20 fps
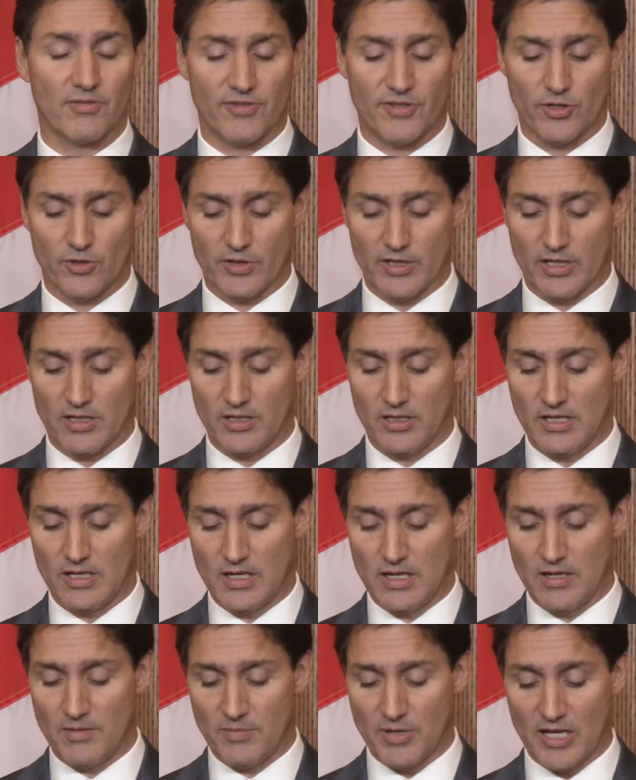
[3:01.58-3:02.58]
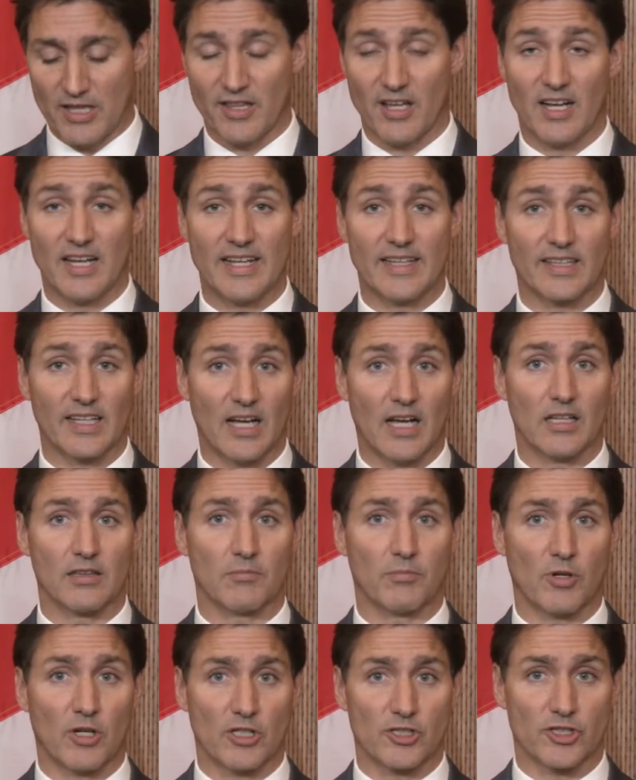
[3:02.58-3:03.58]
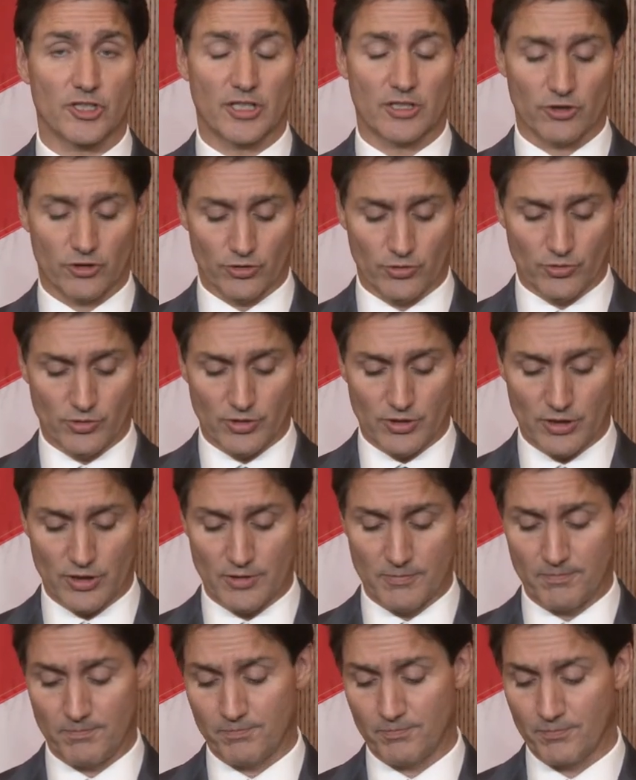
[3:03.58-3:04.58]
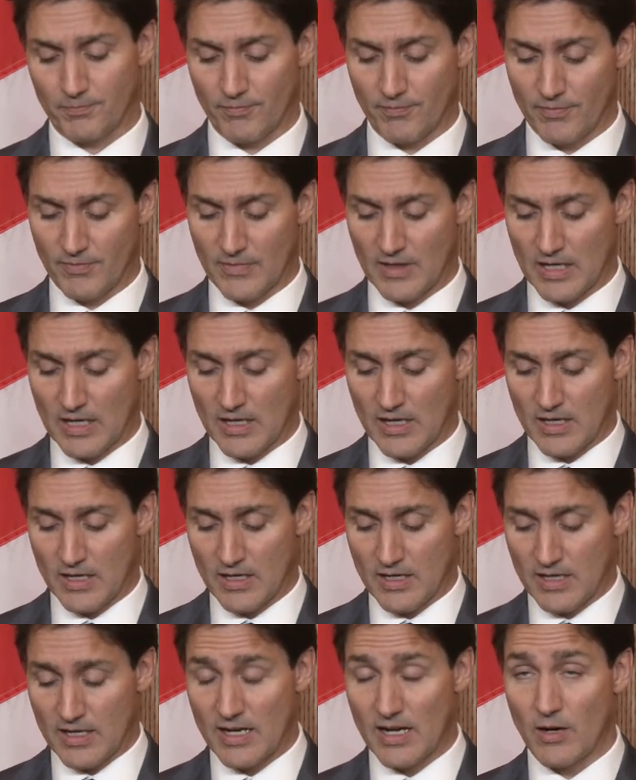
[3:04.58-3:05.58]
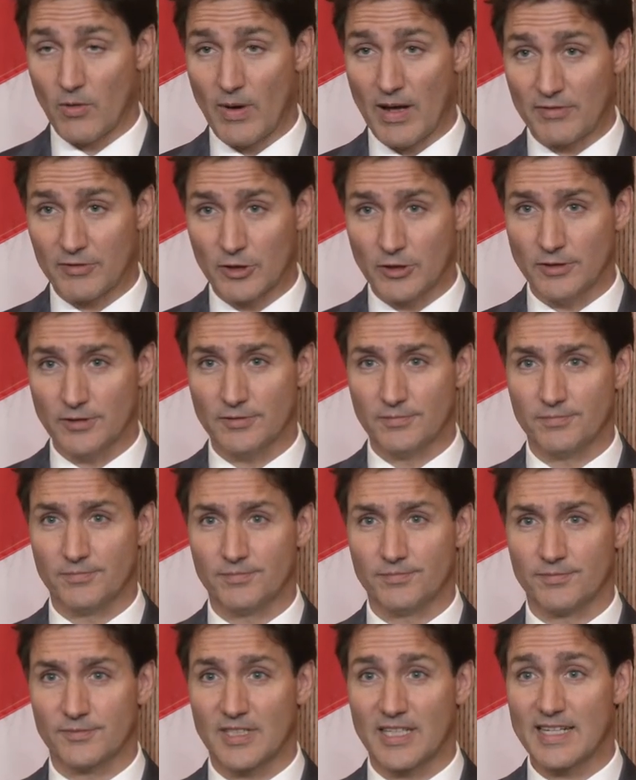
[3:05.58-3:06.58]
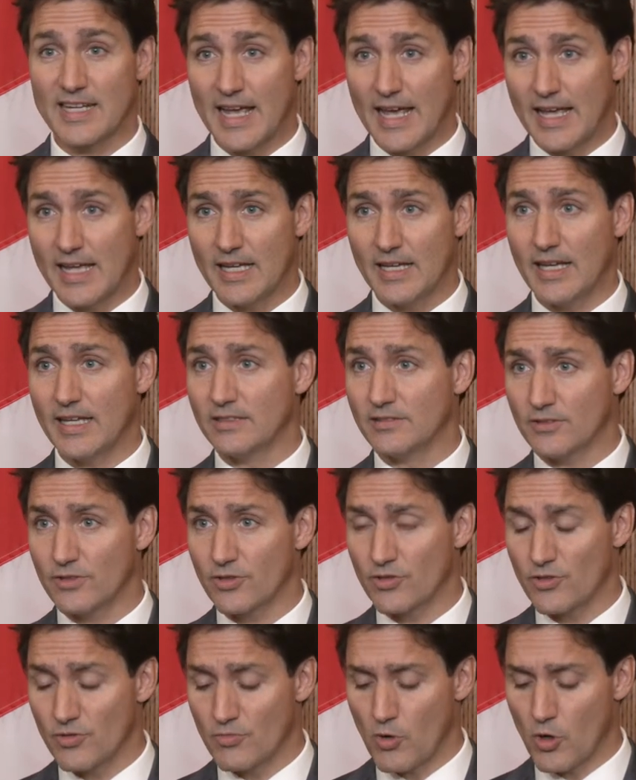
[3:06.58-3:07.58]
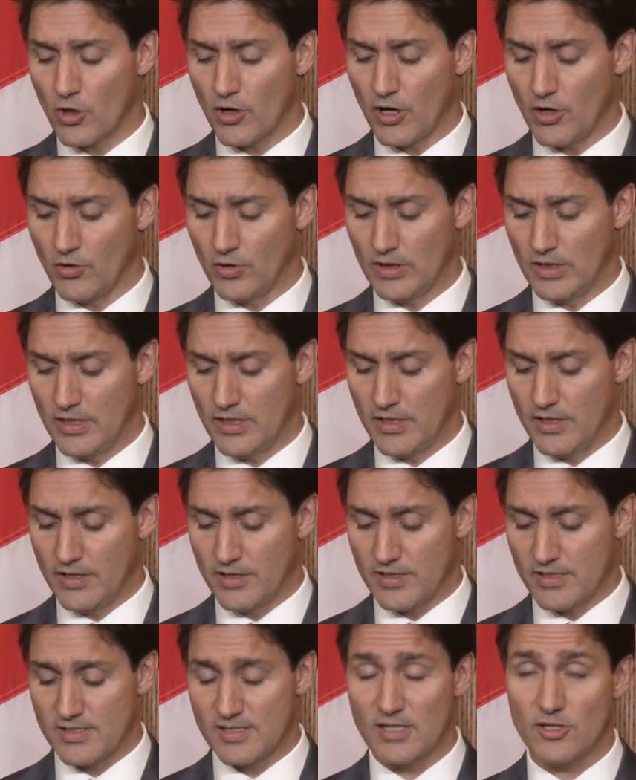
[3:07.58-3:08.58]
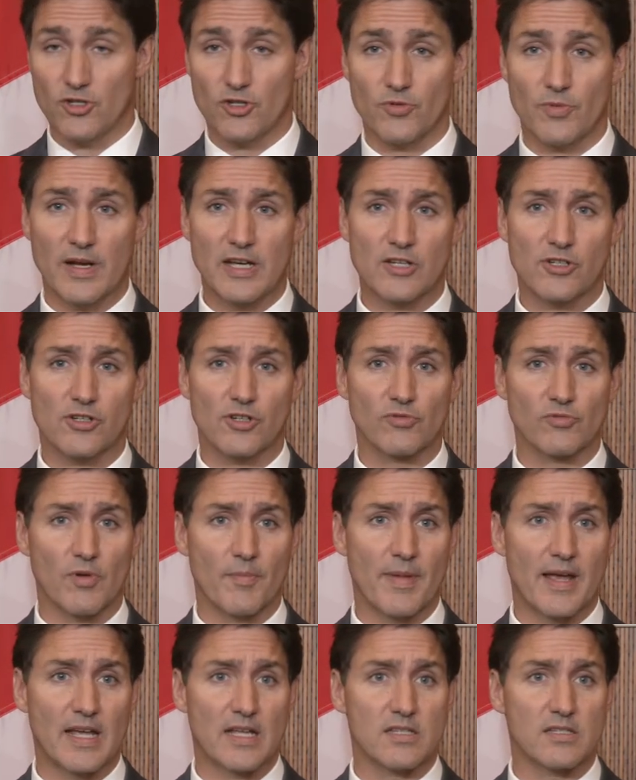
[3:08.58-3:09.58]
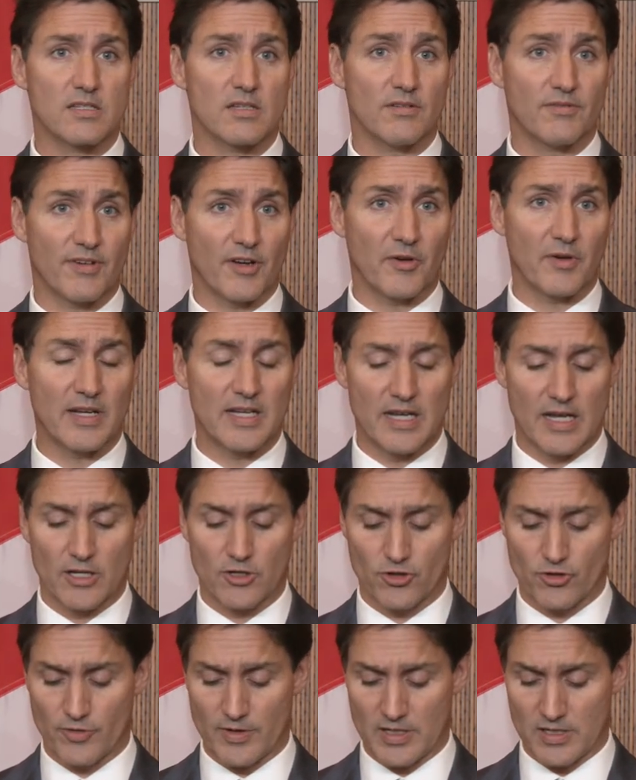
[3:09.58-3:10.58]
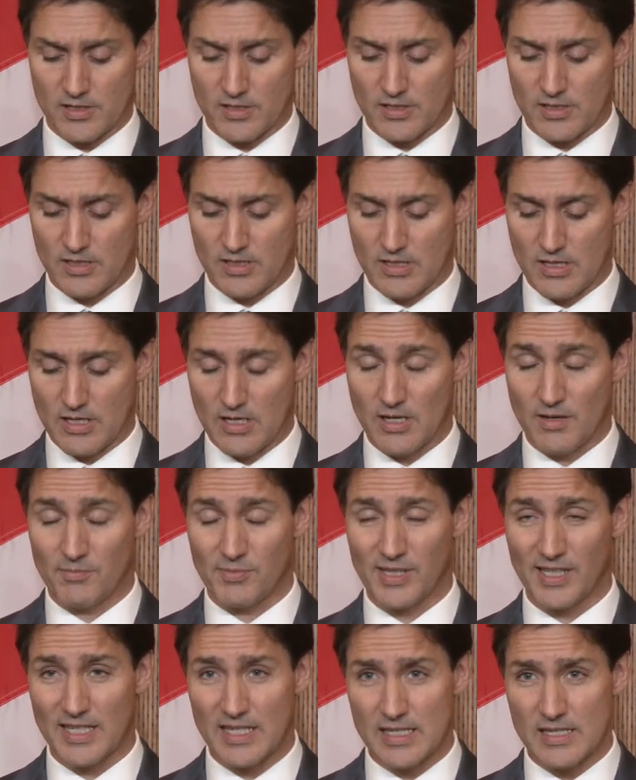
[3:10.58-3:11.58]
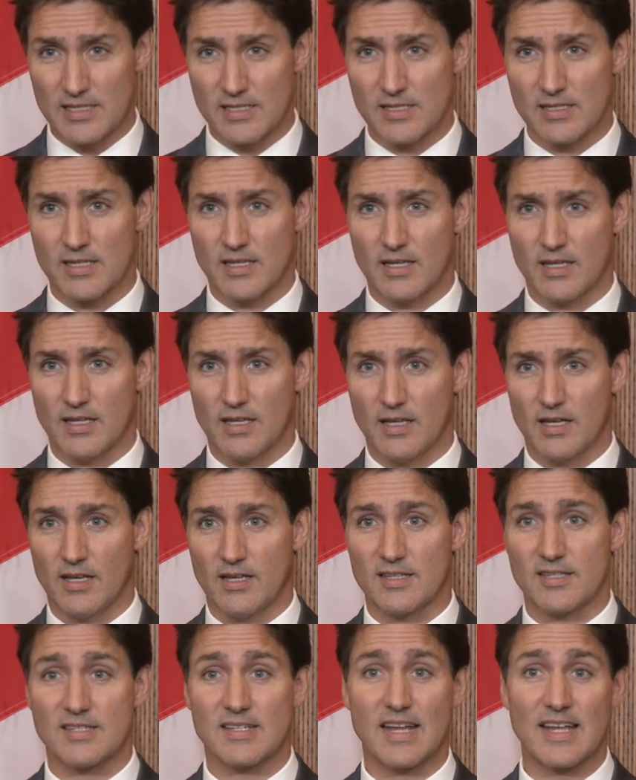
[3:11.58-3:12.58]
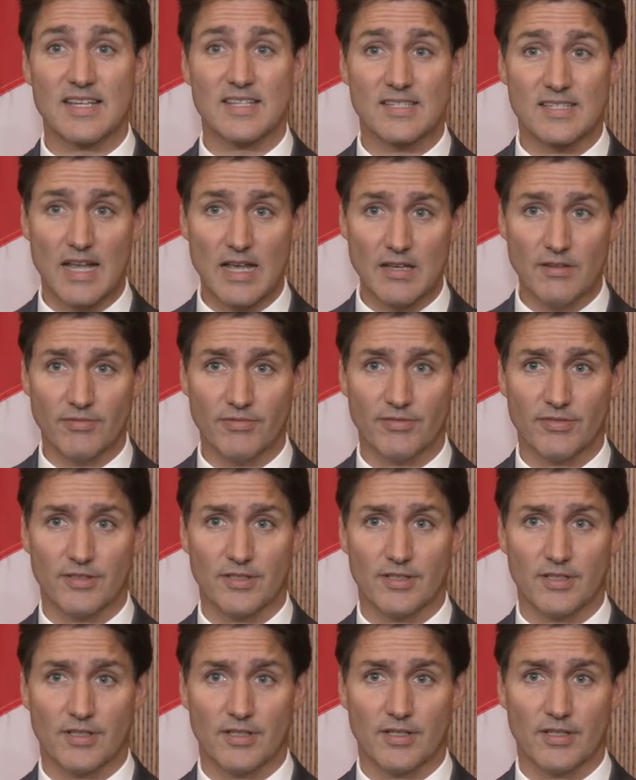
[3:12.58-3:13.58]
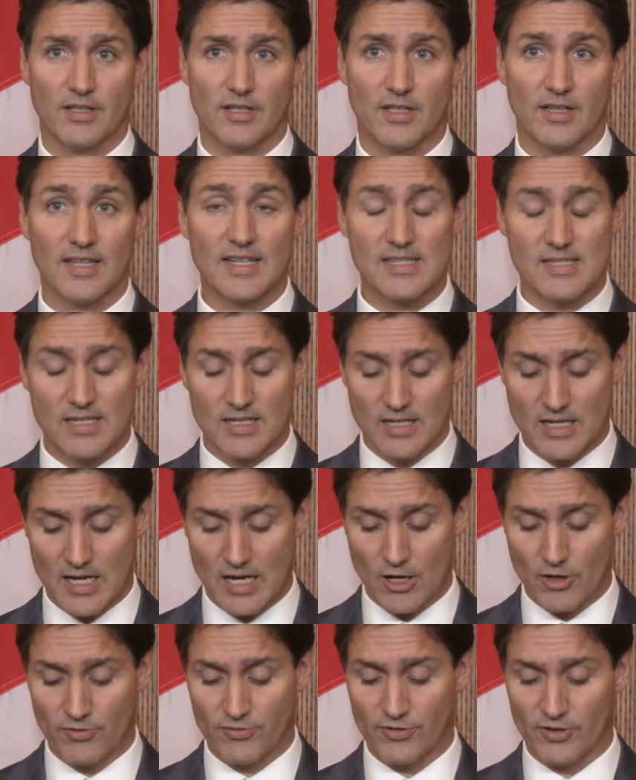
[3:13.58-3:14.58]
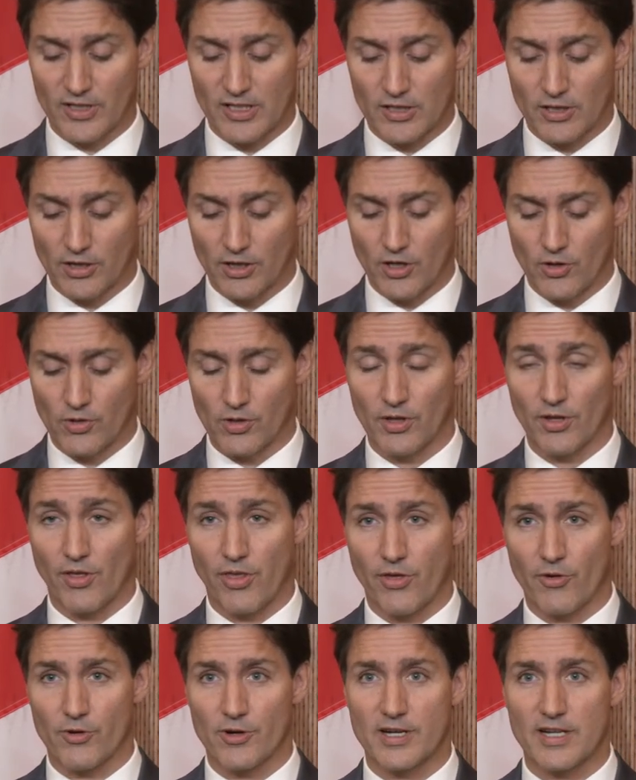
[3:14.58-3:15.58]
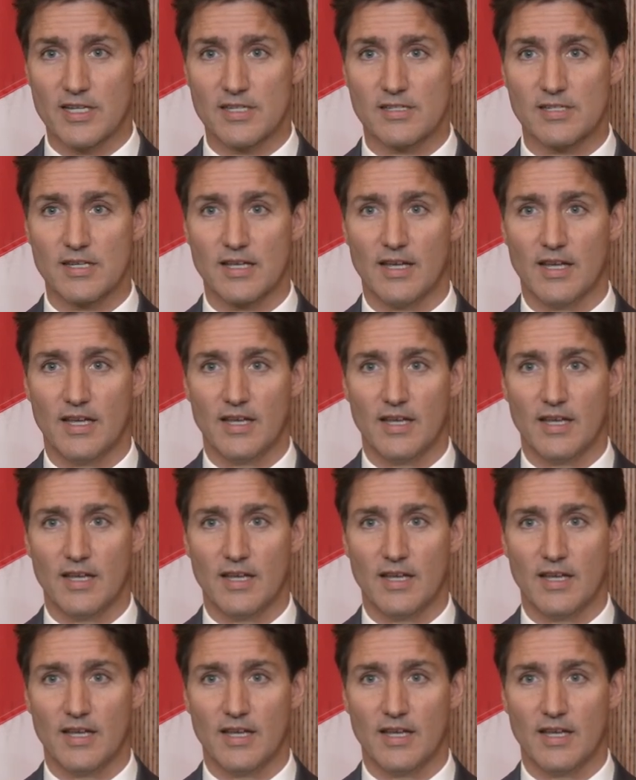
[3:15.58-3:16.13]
Fiona pendant les 30 prochains jours. However, today and tomorrow, the situation remains very dangerous. Please, stay safe, listen carefully to local authorities,